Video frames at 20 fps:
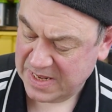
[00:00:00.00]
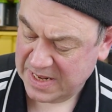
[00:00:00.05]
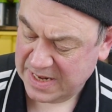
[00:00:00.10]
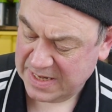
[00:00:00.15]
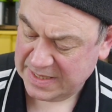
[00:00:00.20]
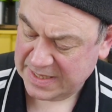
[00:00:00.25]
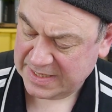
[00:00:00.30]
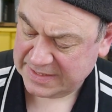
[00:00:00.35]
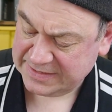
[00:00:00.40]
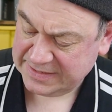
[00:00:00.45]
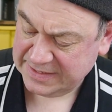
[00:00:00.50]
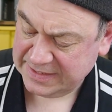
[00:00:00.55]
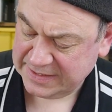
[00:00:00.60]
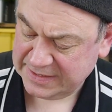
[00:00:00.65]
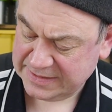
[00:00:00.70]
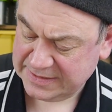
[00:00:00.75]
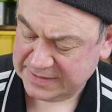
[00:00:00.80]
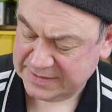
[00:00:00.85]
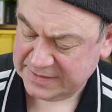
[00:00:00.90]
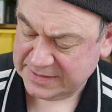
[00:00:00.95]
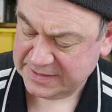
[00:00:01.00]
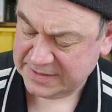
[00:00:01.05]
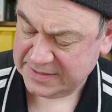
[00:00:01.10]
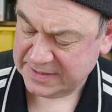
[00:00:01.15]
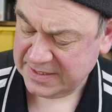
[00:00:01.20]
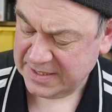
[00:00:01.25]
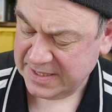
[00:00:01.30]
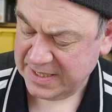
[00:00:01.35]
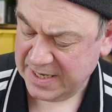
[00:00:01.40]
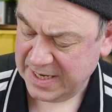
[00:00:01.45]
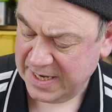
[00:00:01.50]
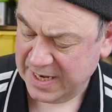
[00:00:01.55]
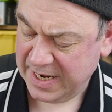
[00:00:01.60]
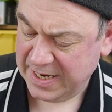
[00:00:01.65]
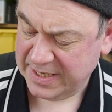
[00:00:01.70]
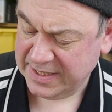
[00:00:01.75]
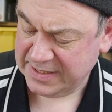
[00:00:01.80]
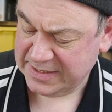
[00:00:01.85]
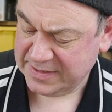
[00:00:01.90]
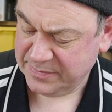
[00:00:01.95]
Alatix
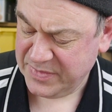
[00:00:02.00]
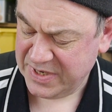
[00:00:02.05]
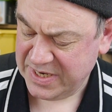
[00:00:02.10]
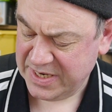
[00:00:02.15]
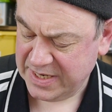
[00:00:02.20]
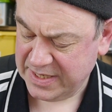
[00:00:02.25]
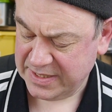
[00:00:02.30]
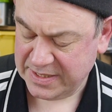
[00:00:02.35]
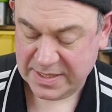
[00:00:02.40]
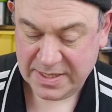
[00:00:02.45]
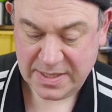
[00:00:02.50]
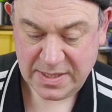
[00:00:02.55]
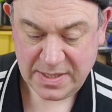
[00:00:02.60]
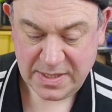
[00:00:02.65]
end made.